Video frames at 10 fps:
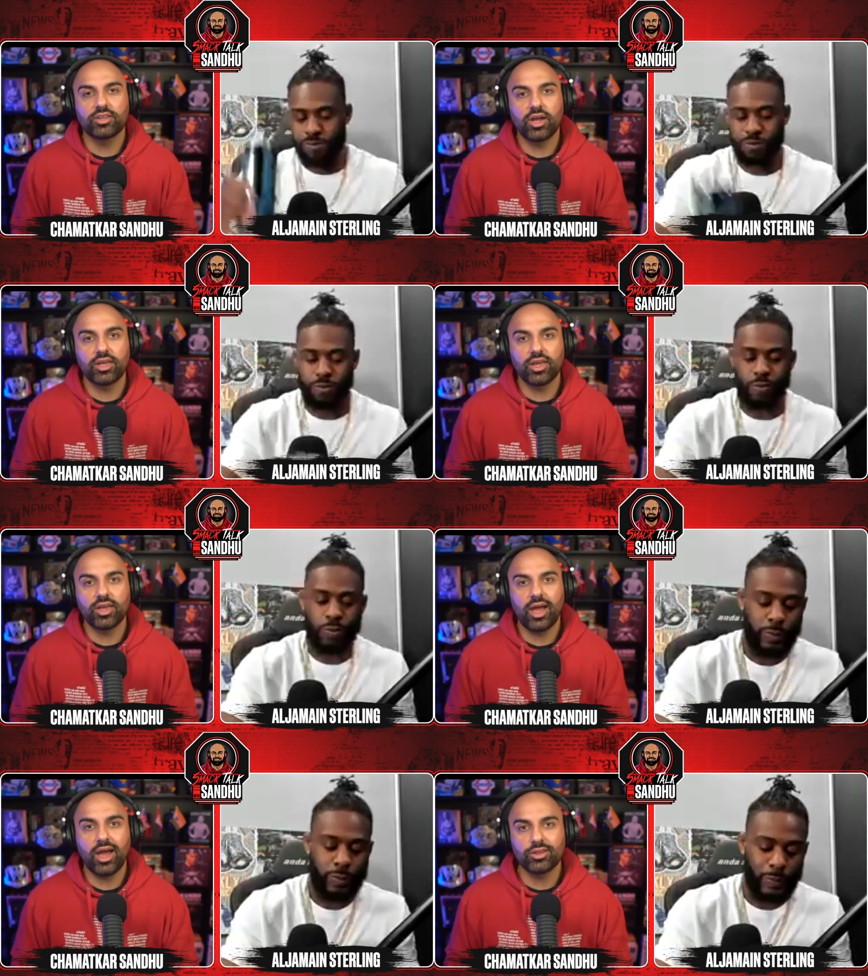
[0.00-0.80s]

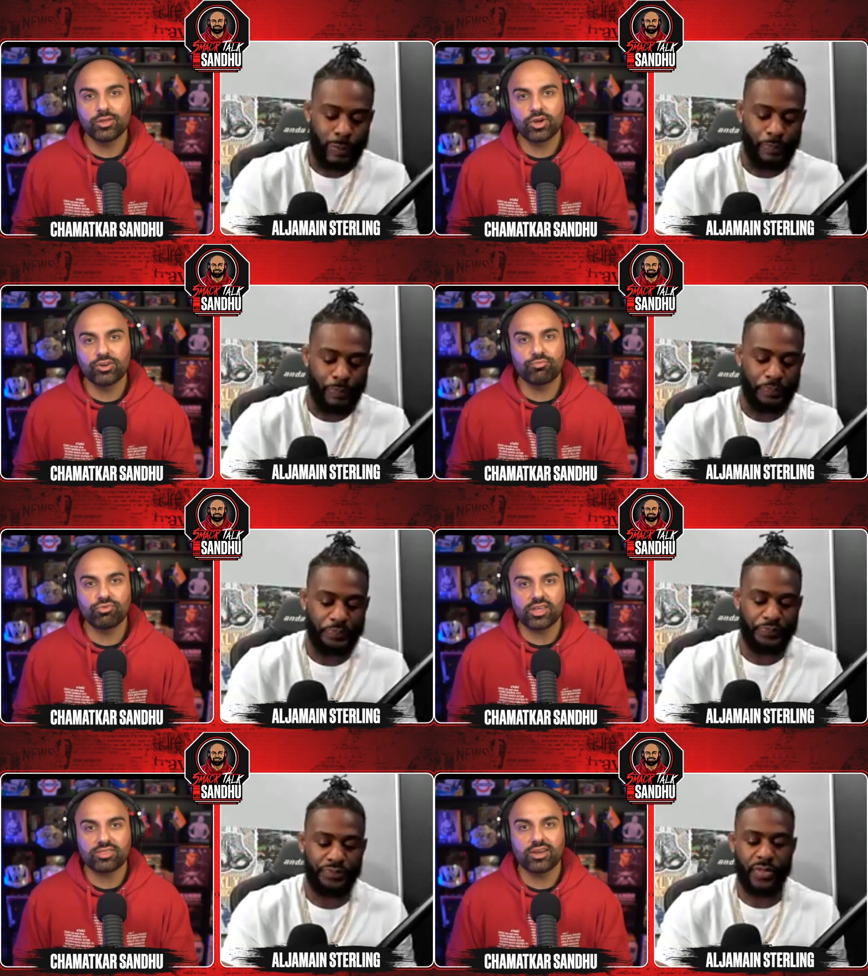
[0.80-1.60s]
Speaker 1: Yair, how do you kind of
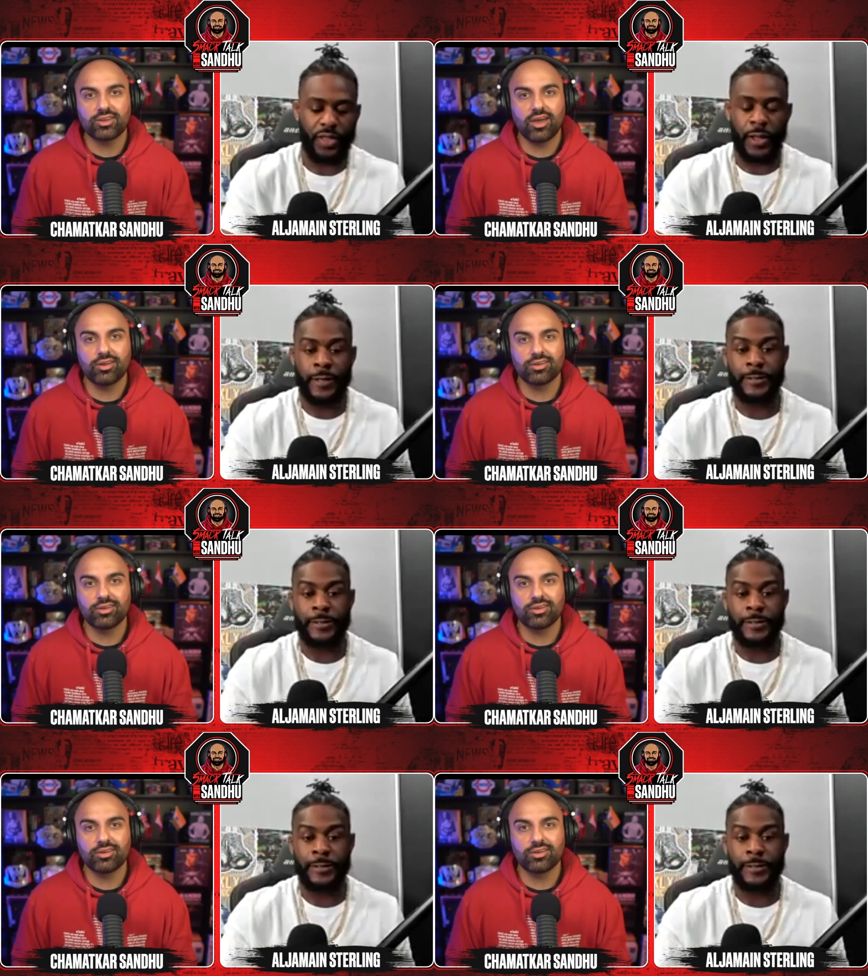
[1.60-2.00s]
break that down?